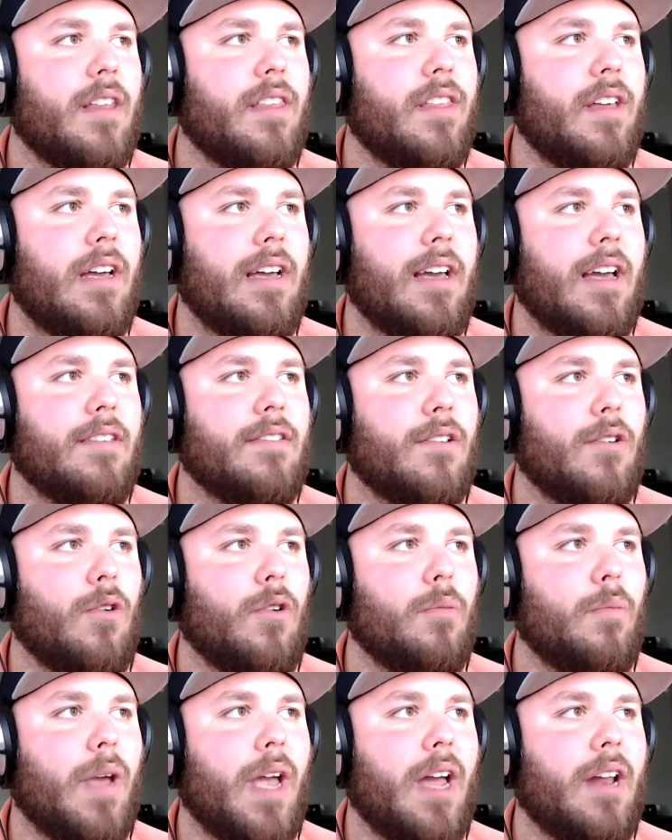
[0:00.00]
think as an
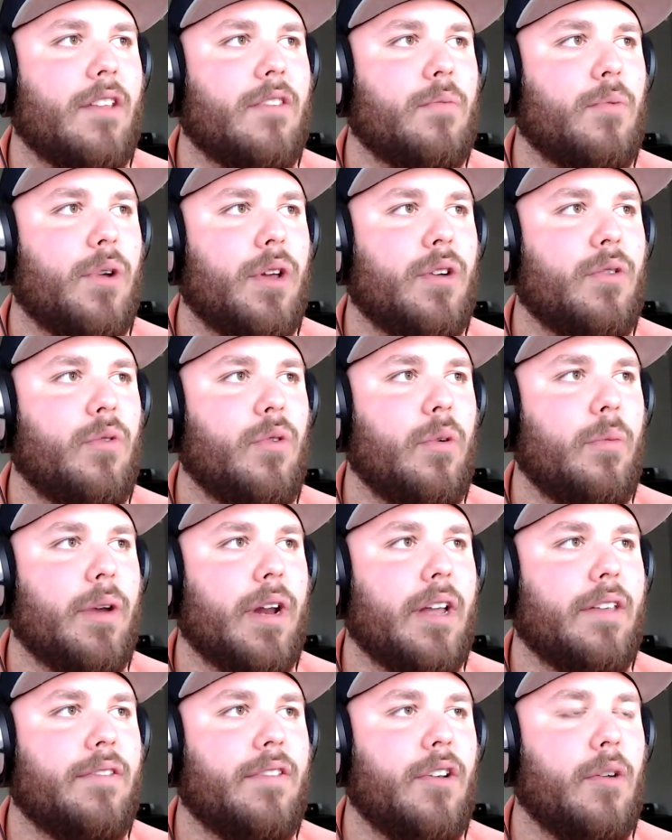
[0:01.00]
old man, it's pretty cool, but
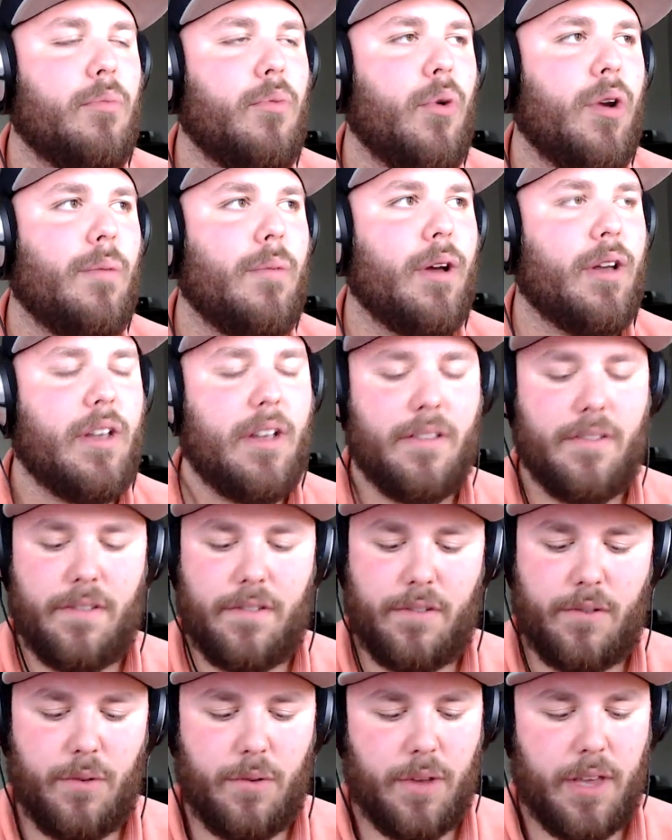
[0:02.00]
I see your point about kids in
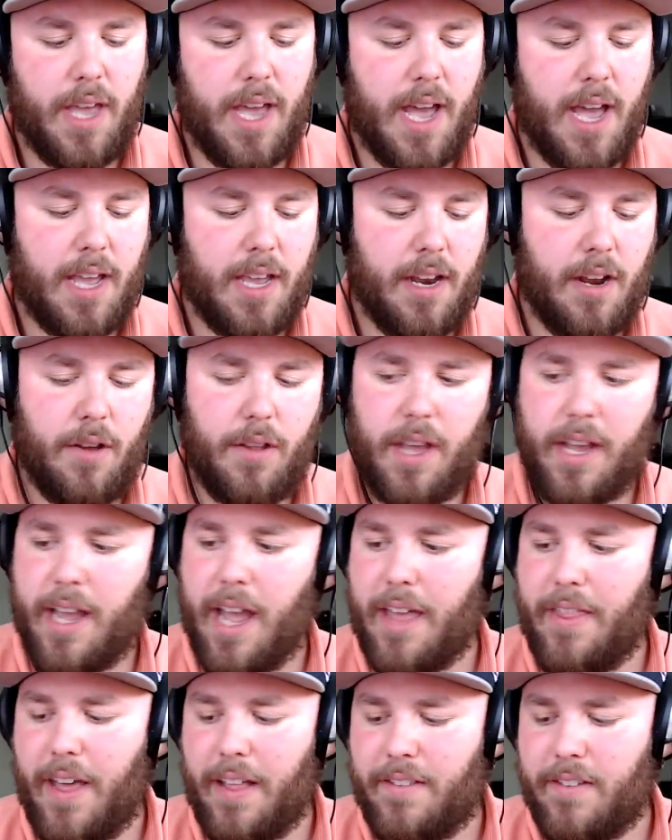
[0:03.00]
school. Yeah,
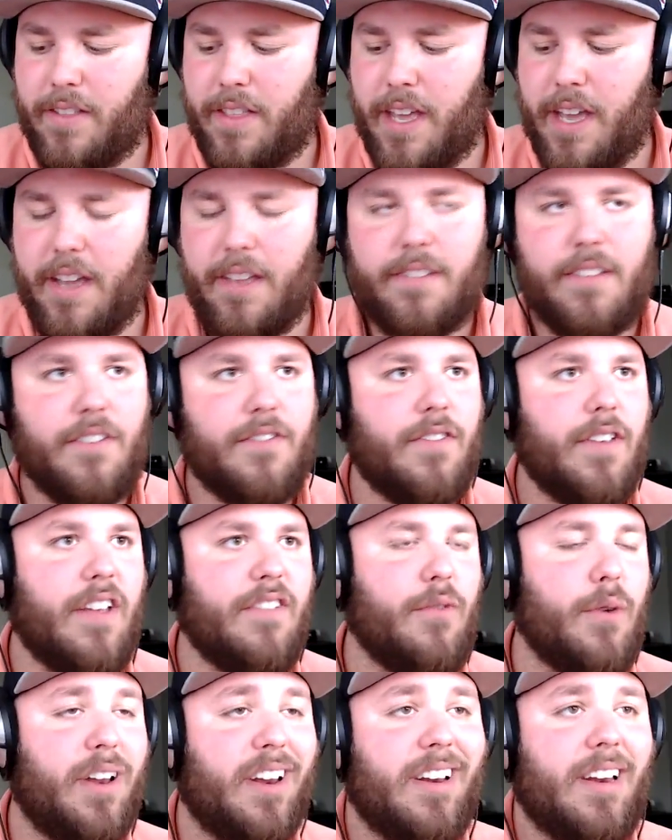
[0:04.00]
that's the thing is
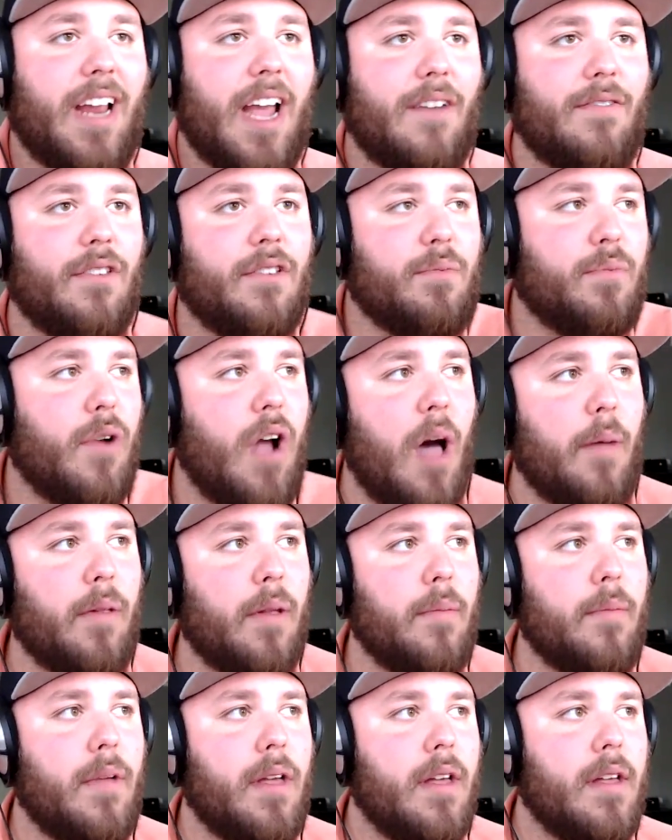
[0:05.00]
if we didn't have this
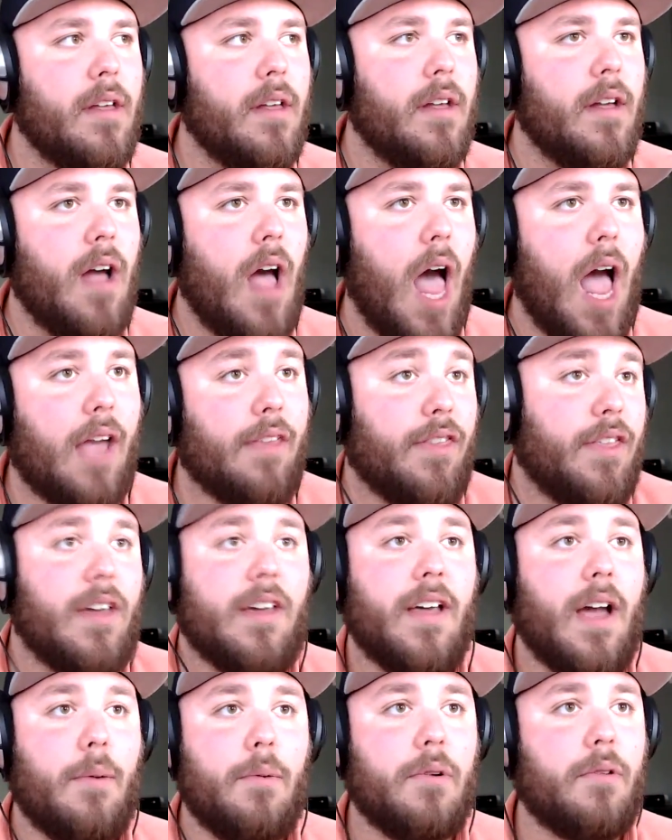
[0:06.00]
problem, I
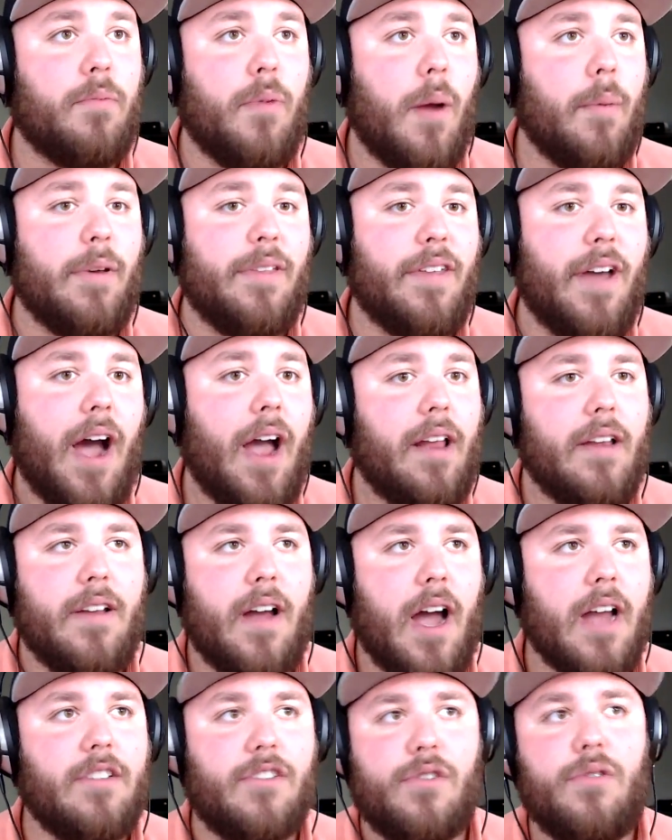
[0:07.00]
think I would probably,
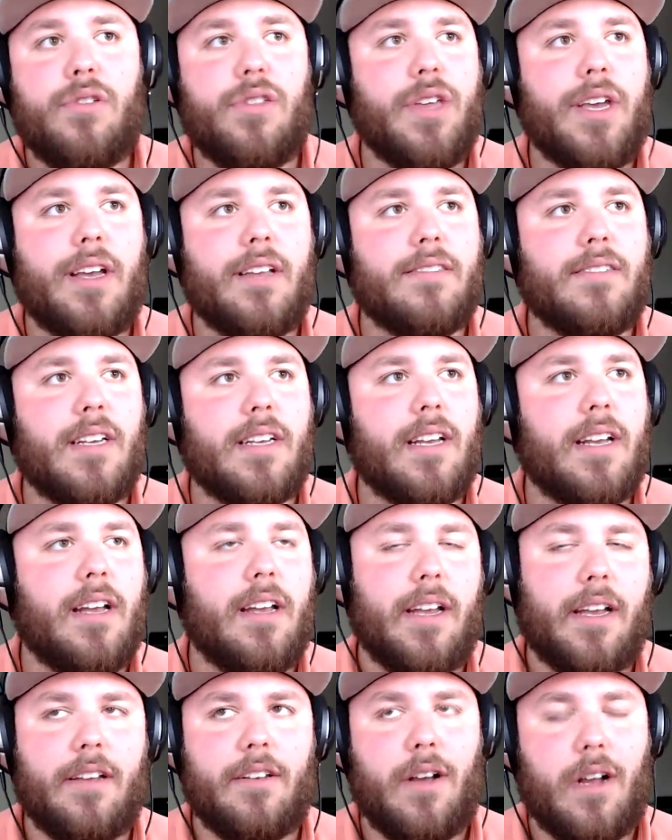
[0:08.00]
I do think it's like
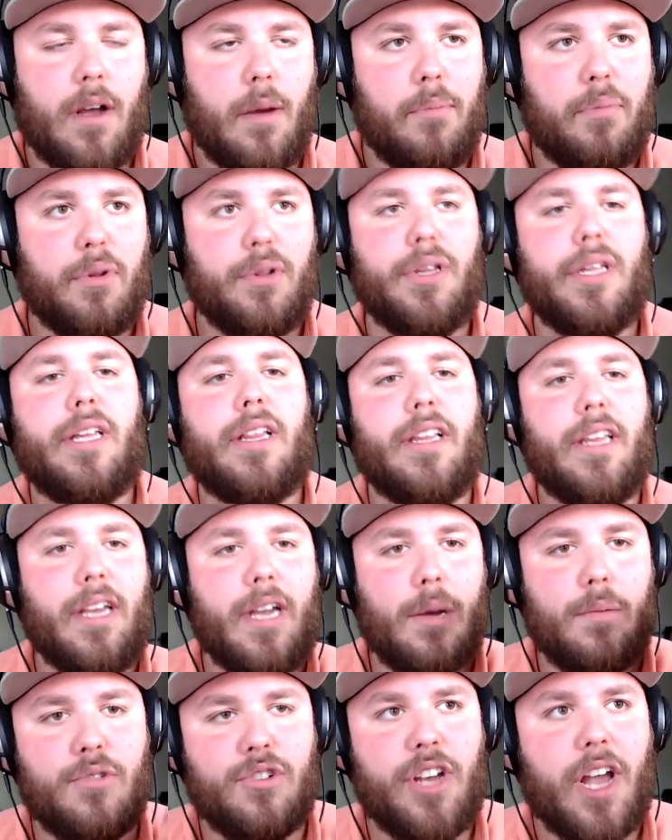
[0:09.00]
completely
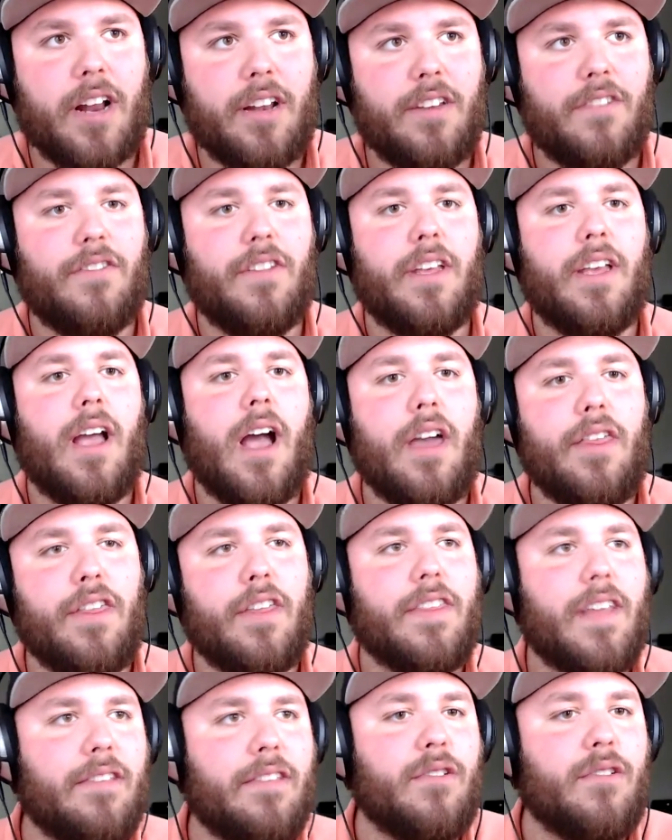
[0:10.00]
objectively, I
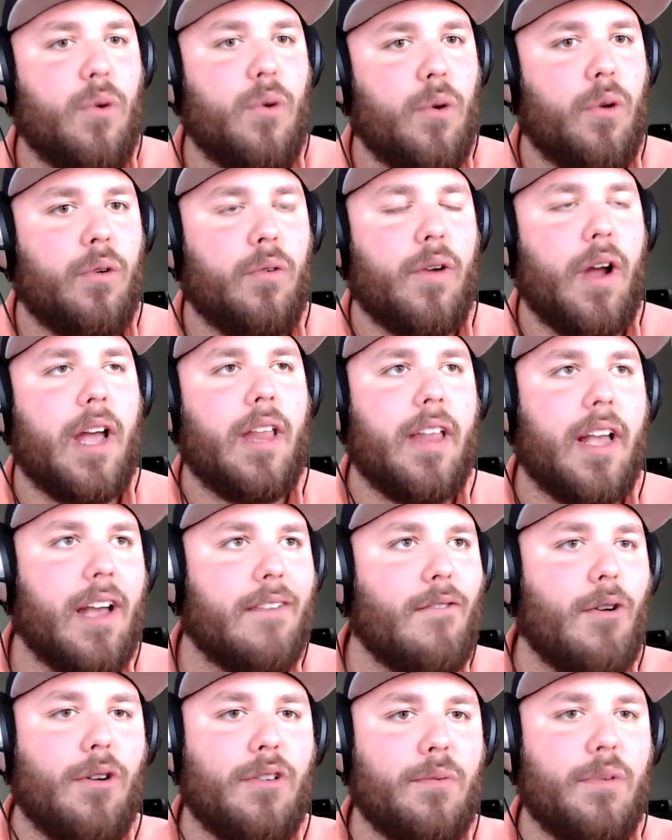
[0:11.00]
think that's cool, right? Like
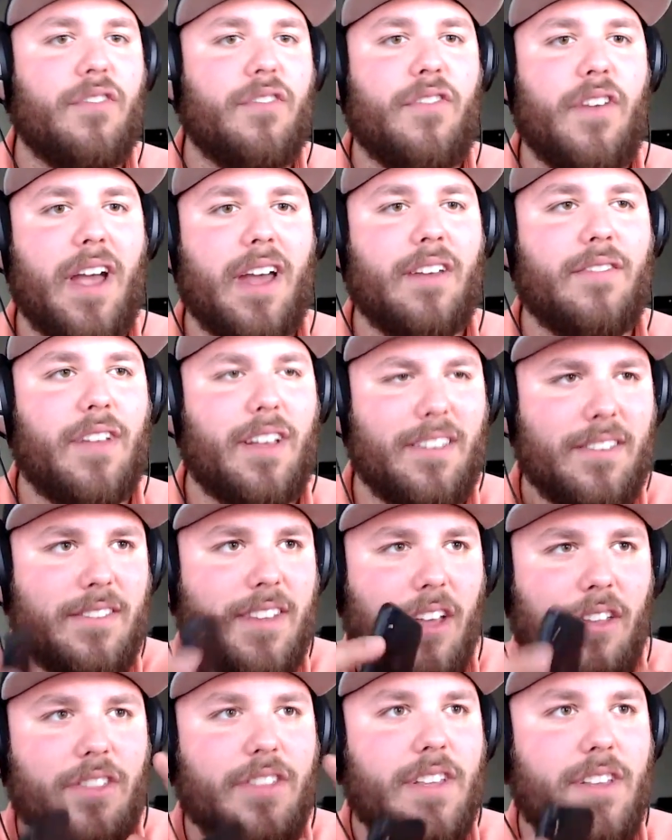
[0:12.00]
I've always been a fan of like
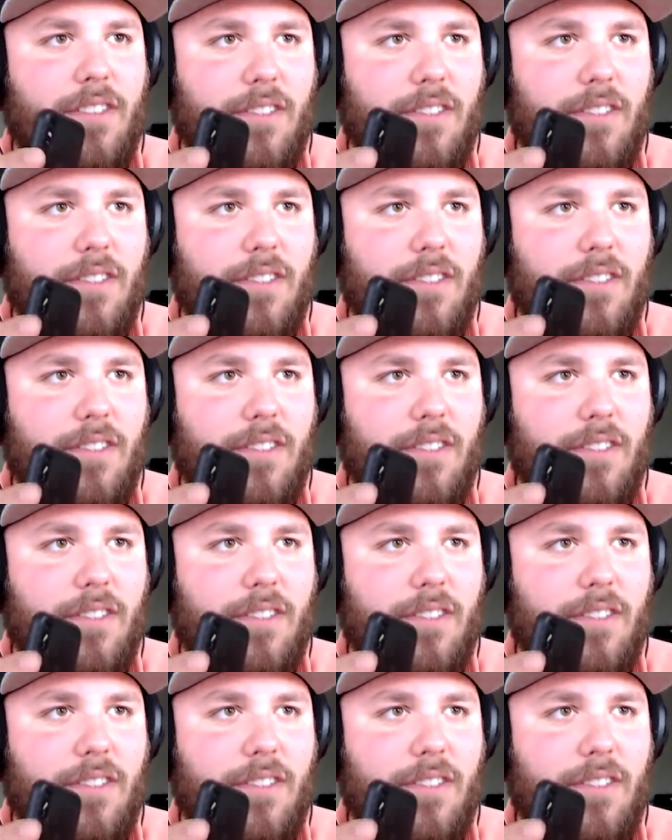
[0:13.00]
stealthy